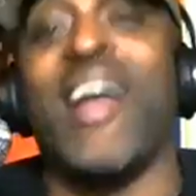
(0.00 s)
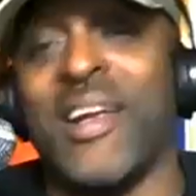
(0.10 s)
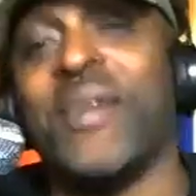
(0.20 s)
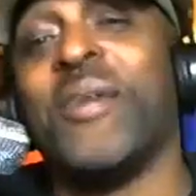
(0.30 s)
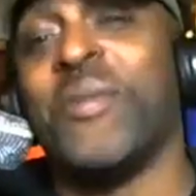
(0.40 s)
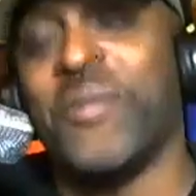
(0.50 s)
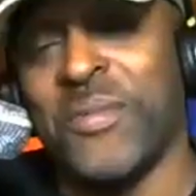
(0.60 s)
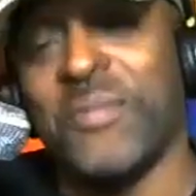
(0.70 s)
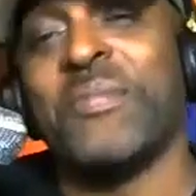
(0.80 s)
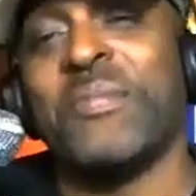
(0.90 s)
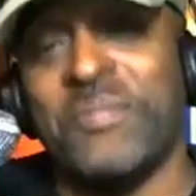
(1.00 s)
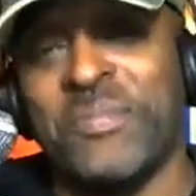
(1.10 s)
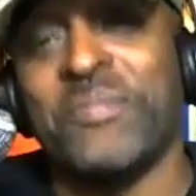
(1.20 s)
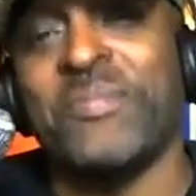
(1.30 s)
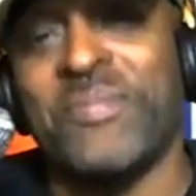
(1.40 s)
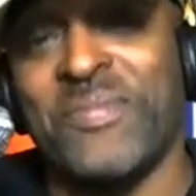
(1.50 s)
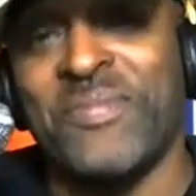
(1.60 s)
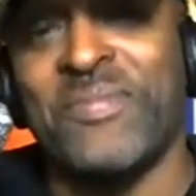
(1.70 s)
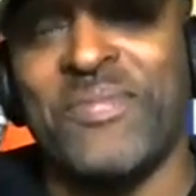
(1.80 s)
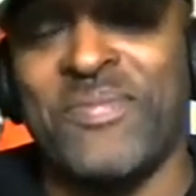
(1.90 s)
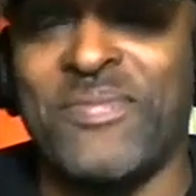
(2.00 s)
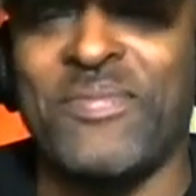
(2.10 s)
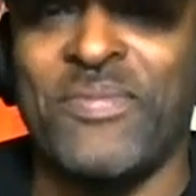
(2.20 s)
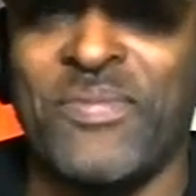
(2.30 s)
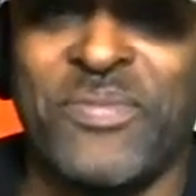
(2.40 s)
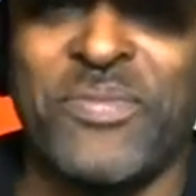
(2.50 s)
Yeah, because you heard what Jordan